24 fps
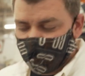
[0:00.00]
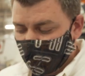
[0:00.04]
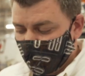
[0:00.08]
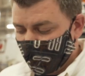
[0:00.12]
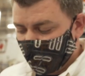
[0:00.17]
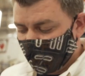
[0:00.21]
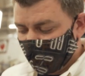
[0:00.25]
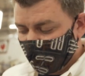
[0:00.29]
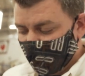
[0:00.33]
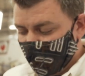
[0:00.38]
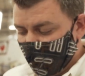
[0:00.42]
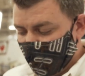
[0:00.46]

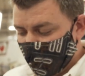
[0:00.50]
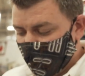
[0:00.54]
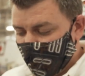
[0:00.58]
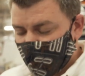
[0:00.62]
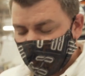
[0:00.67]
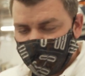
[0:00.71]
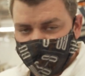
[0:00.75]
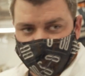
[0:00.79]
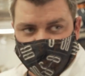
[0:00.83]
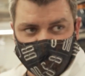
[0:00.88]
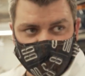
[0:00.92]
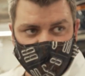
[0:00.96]
either clean,
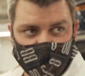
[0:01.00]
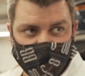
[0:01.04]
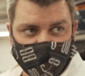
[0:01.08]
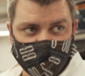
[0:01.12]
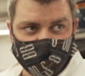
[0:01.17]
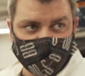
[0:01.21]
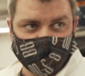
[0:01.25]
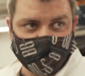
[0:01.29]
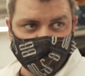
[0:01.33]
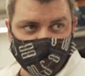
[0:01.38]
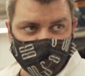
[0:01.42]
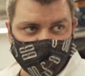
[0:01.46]
measured,
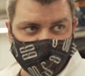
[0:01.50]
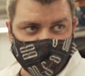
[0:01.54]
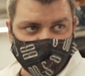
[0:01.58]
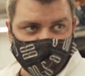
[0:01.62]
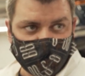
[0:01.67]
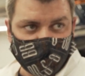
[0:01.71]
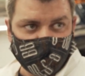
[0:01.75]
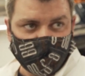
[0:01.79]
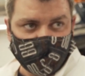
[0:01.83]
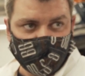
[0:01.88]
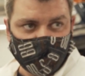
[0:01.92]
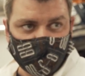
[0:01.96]
checked,
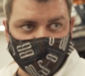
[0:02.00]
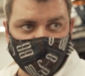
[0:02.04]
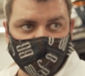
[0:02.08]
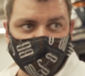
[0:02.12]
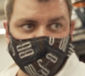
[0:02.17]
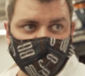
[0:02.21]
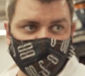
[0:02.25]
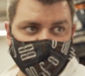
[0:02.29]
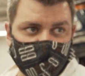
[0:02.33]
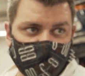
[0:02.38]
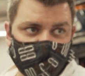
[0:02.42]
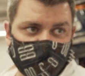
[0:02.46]
or
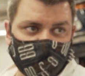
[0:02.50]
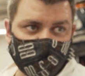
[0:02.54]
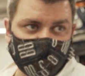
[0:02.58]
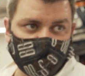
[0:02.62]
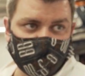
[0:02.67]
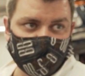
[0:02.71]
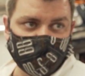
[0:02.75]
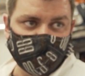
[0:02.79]
replaced.